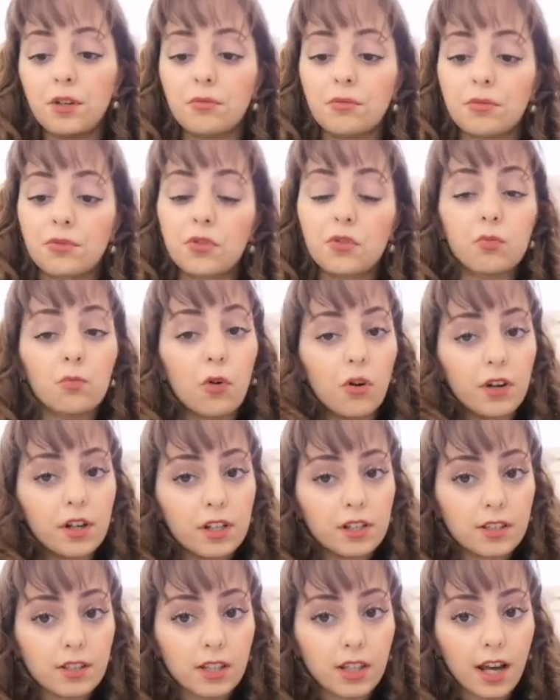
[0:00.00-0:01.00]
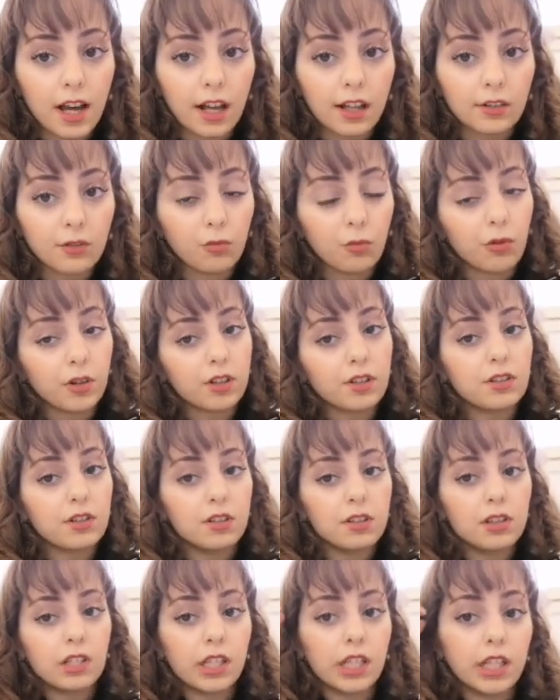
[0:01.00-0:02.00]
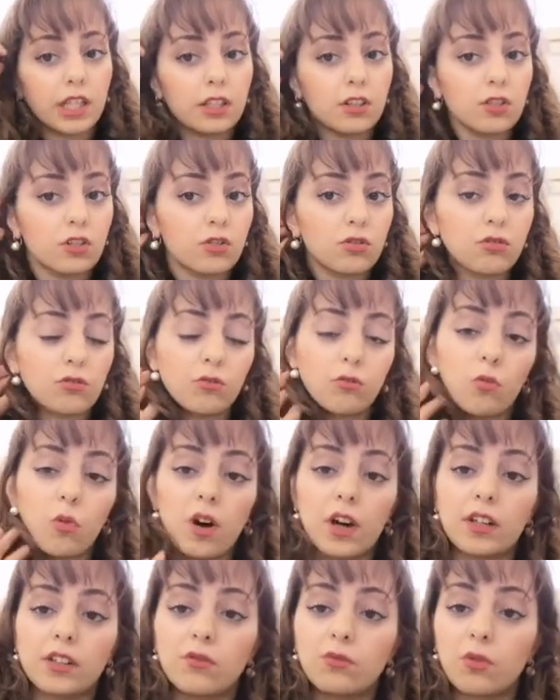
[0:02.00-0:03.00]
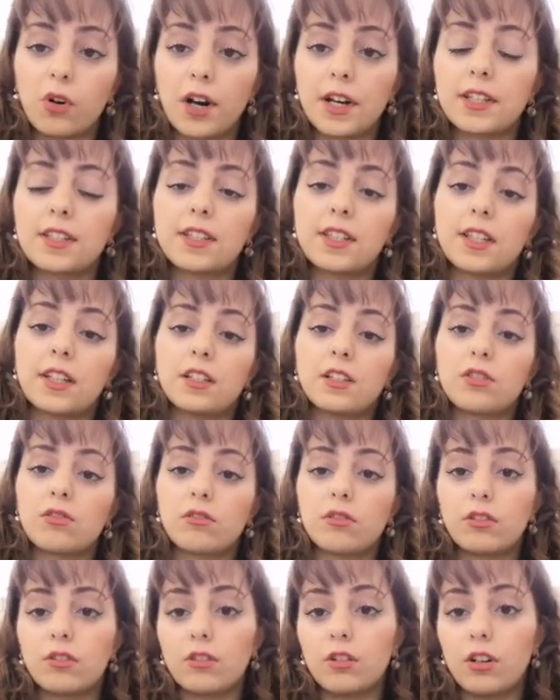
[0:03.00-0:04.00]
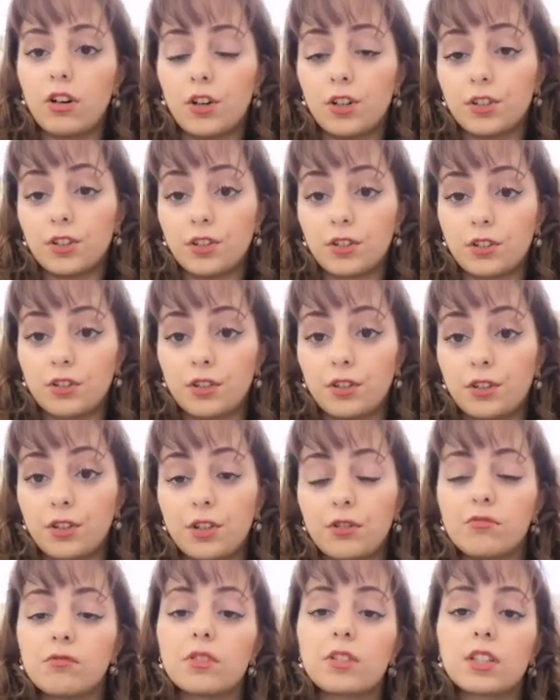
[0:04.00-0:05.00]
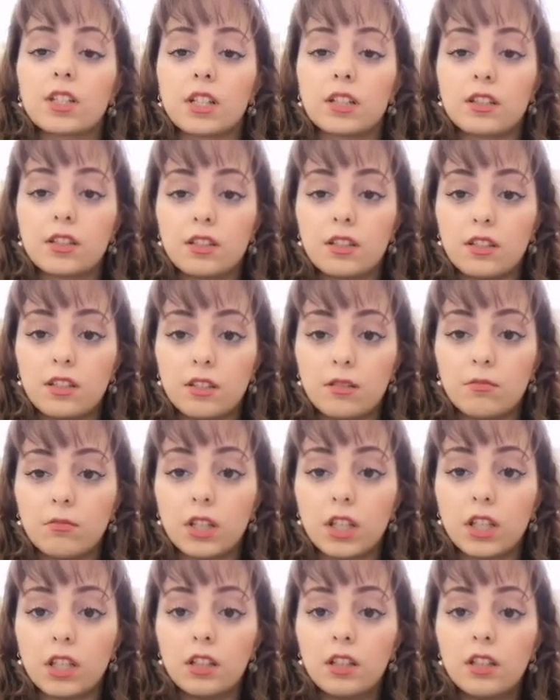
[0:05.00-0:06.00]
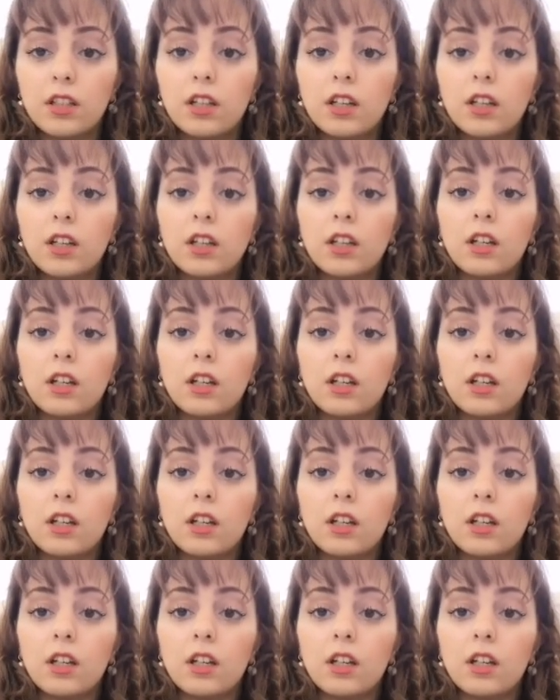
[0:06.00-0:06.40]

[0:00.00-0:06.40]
What's more is that once each one writes his or her article, you will send it to me